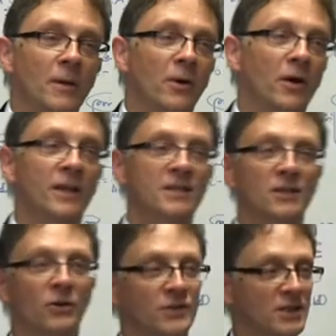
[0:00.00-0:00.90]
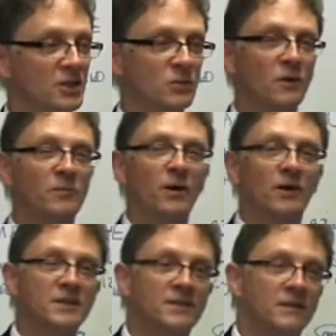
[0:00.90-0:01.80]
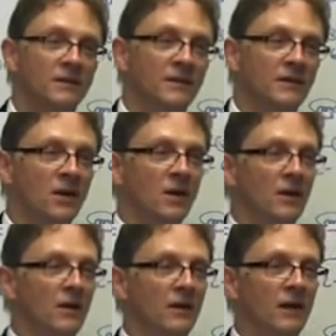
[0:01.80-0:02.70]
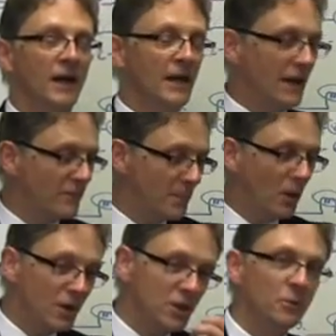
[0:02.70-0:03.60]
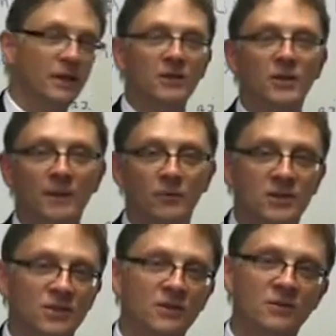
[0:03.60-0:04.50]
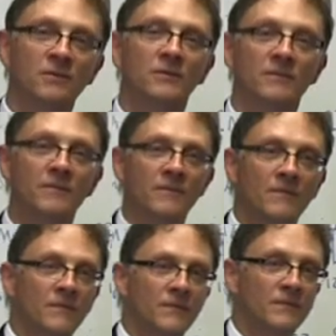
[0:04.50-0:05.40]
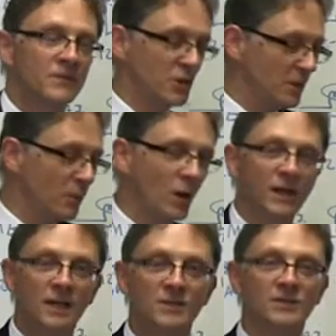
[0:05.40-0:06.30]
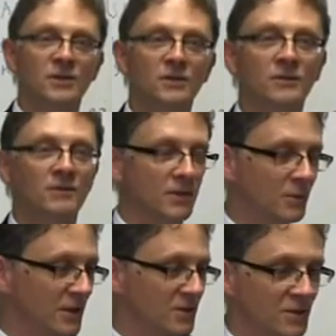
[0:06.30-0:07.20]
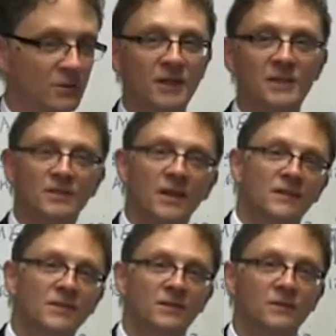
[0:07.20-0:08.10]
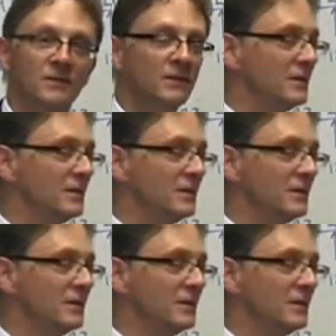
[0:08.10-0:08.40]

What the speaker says: at a pie eating contest, there's 12 pies. And every pie you eat, your neighbour eats 2. So you eat 1, he eats 2. You eat 2, he eats another 2.